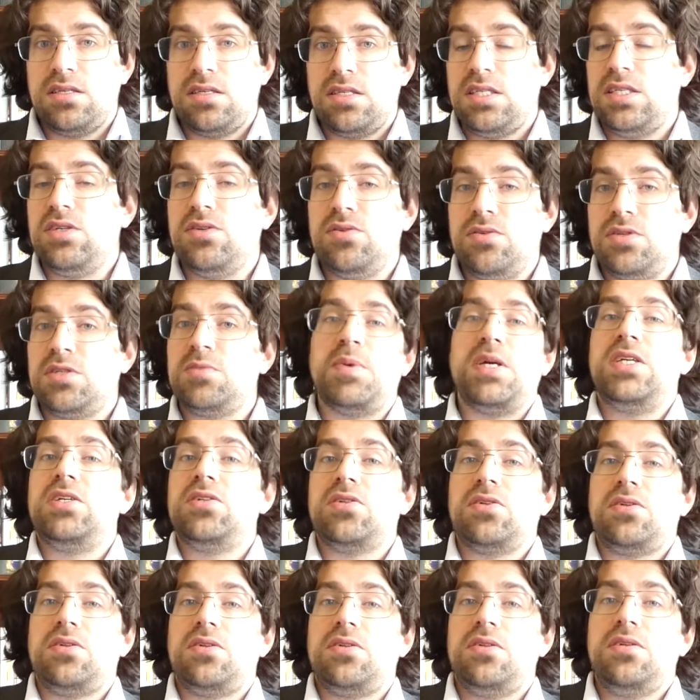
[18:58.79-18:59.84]

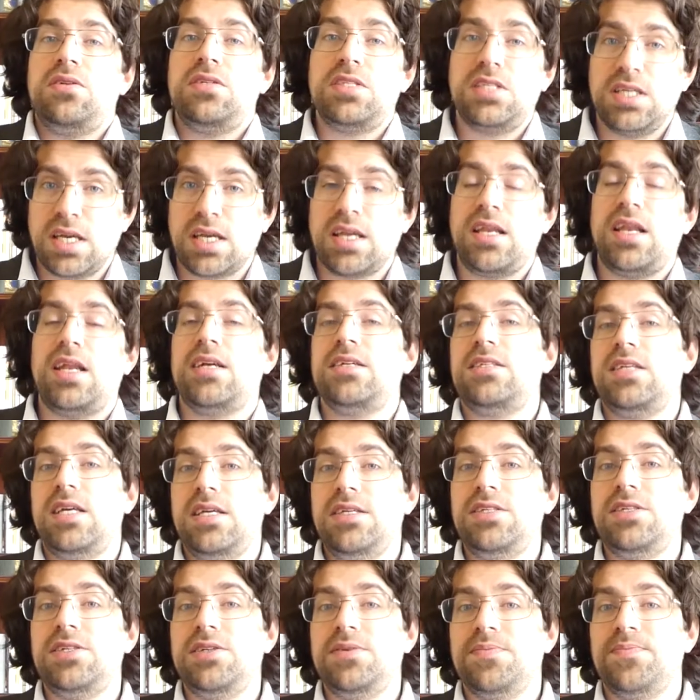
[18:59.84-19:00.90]
geospatial
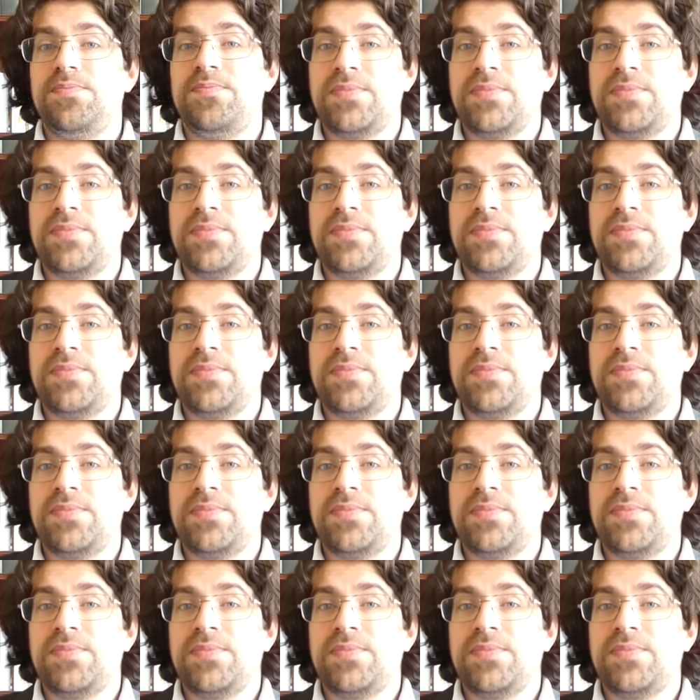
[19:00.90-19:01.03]
serialization.